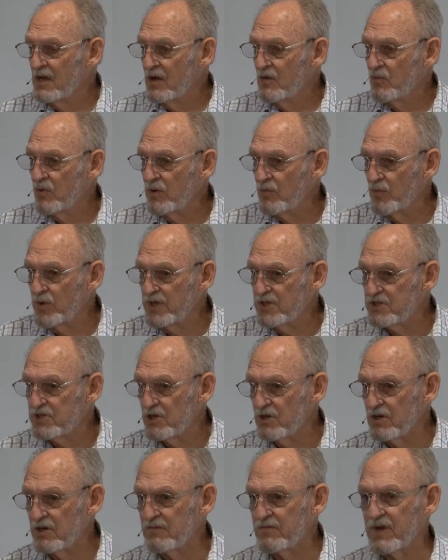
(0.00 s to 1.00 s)
when we
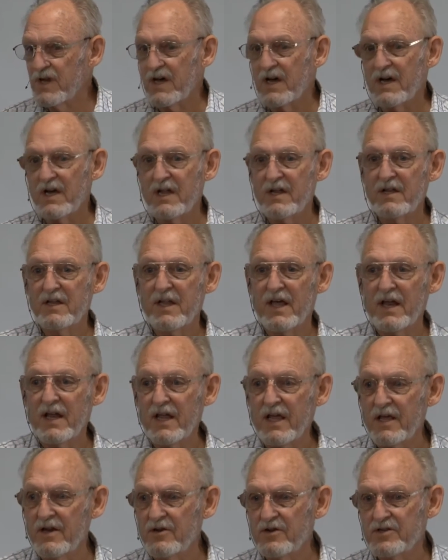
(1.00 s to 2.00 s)
serve God, that
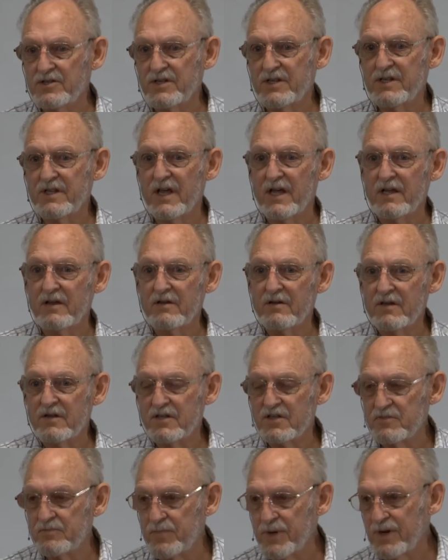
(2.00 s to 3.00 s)
energy, that
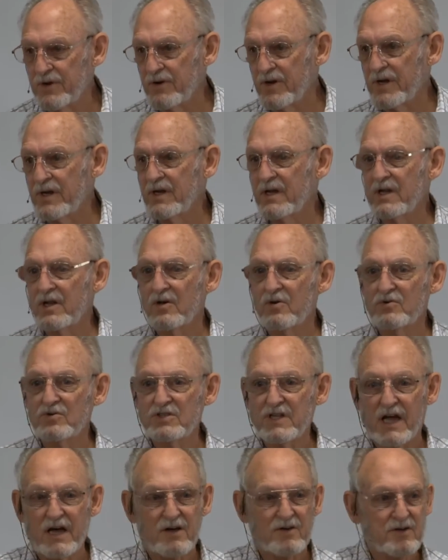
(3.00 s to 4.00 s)
spirit goes
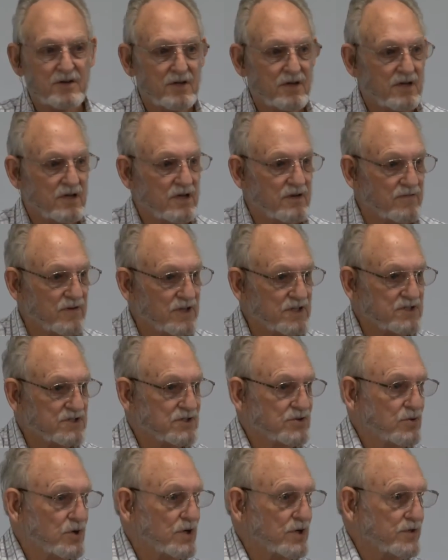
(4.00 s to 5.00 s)
out of us
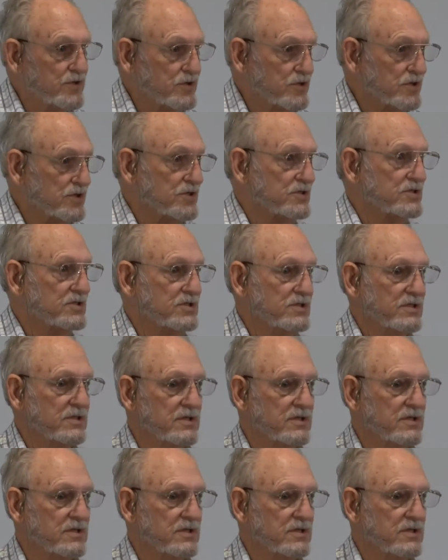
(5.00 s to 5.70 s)
to others.